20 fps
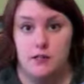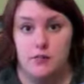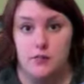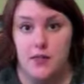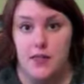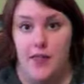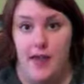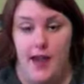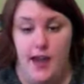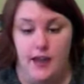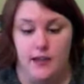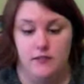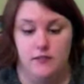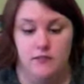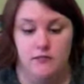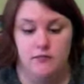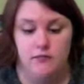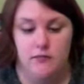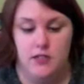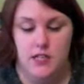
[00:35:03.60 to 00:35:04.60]
be that
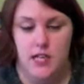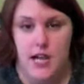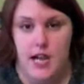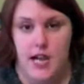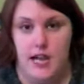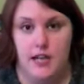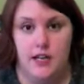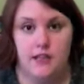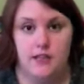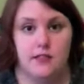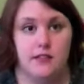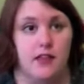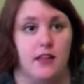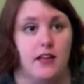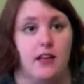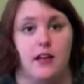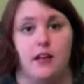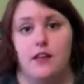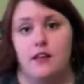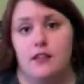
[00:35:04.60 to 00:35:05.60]
today because
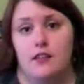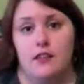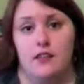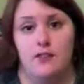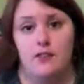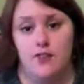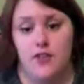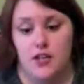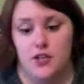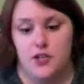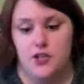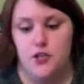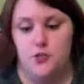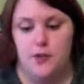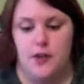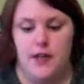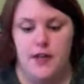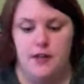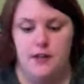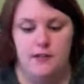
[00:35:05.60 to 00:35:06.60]
they
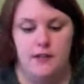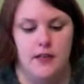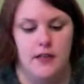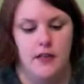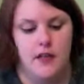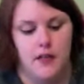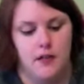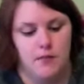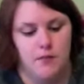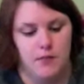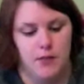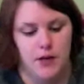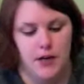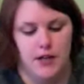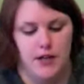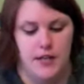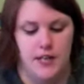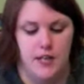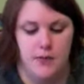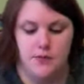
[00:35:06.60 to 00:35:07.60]
fluctuate.
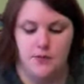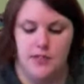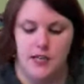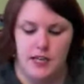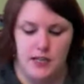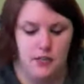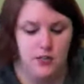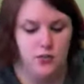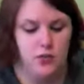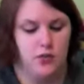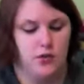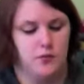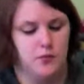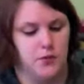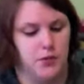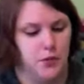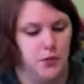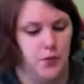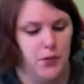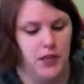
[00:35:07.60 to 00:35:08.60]
But he was kind of torn
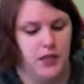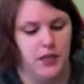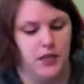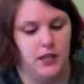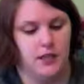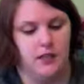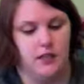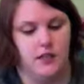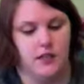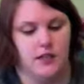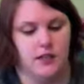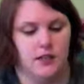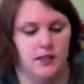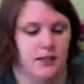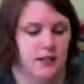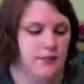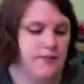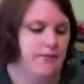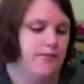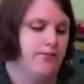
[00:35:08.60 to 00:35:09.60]
between
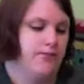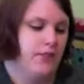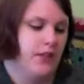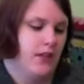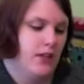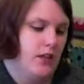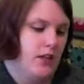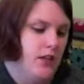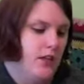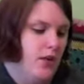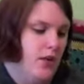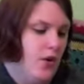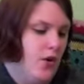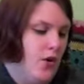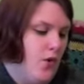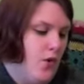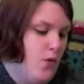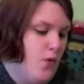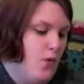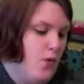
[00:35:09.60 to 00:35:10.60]
the
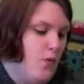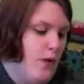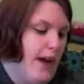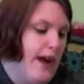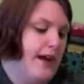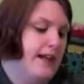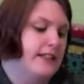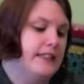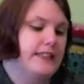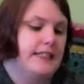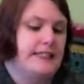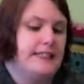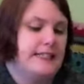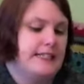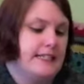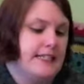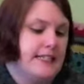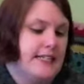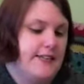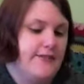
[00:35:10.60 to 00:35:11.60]
raglan
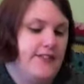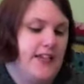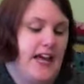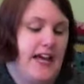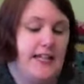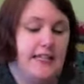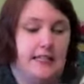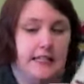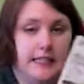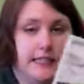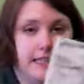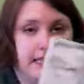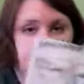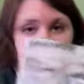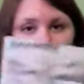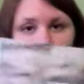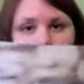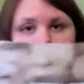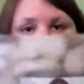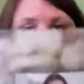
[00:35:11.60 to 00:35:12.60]
sleeved Henley.